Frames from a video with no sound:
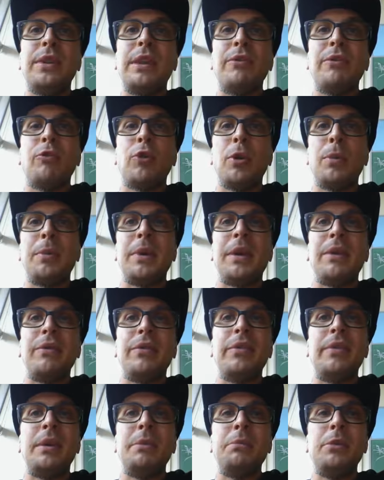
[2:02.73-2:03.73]
in the
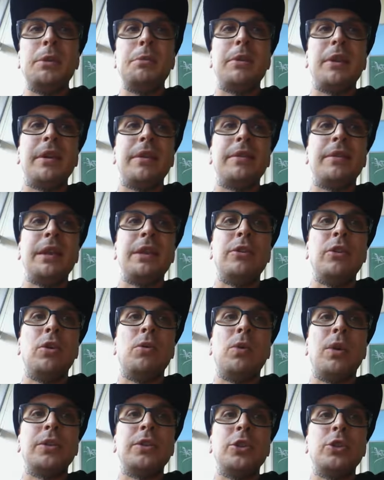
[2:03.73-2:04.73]
affirmative simply because they
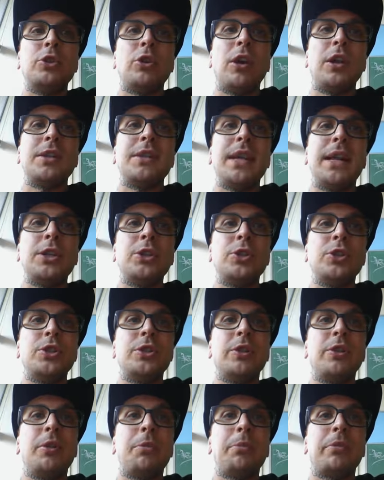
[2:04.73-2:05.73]
don't want to draw
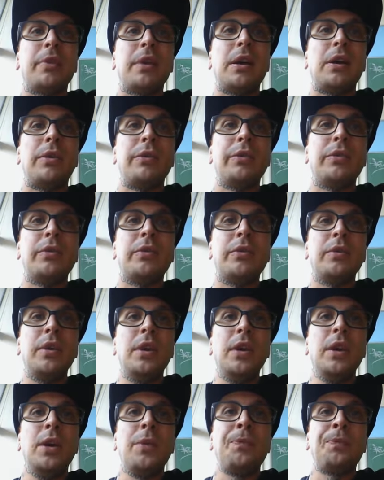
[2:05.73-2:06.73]
attention to themselves,
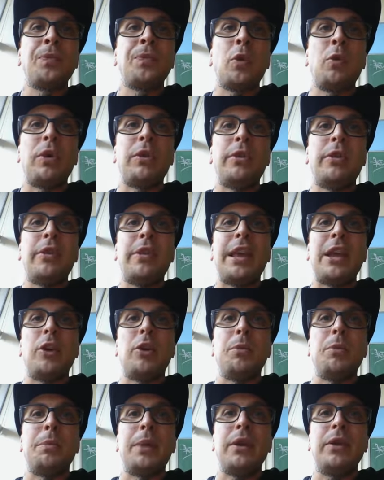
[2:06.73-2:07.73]
whether they
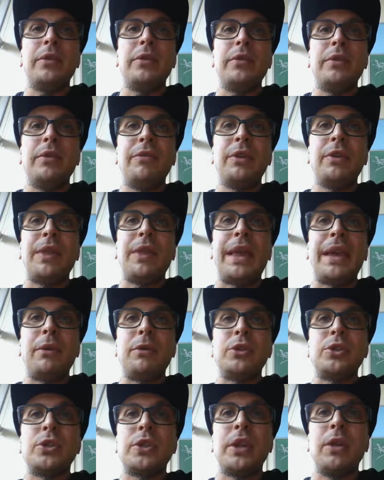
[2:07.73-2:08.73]
are embarrassed of their
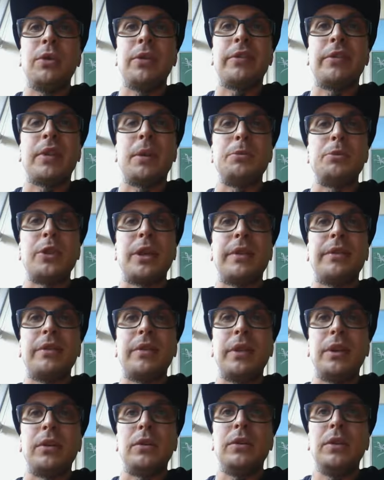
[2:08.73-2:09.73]
language skill or subject
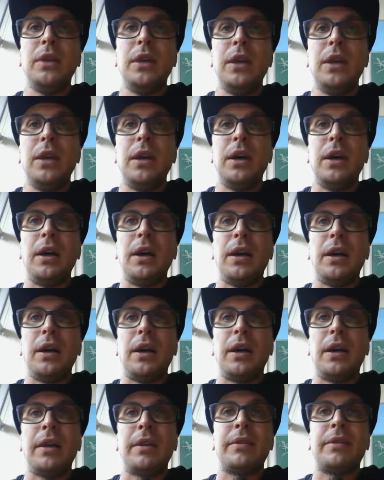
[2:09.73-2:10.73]
skill.
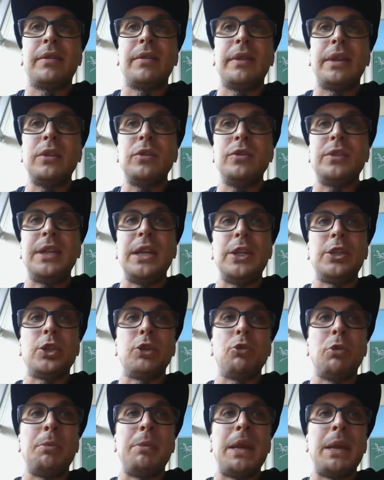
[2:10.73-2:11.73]
A skilled
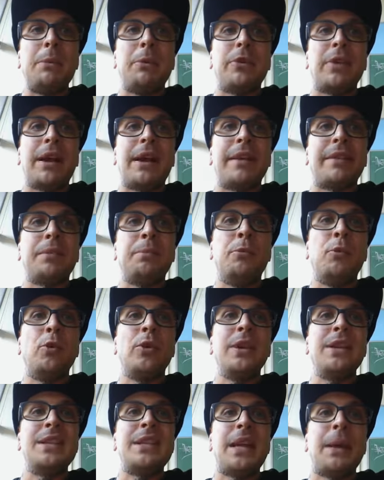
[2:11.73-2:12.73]
teacher will be able to ask
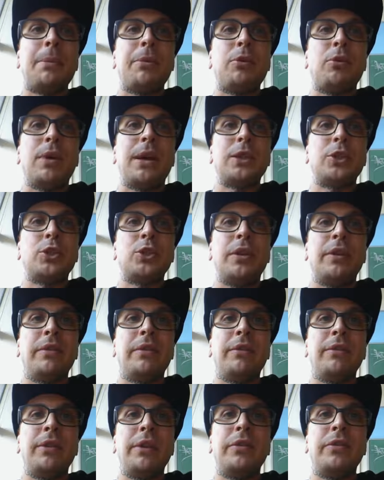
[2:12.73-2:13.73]
more in-depth
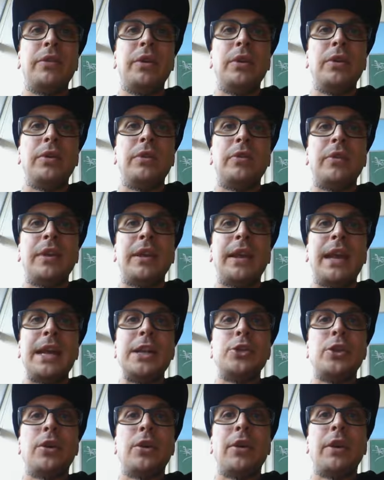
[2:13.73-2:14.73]
questions of their students to
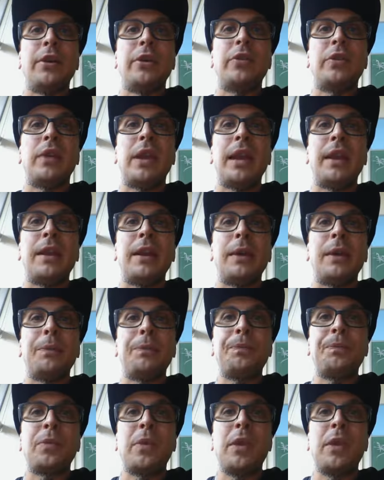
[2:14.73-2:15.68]
gauge their understanding,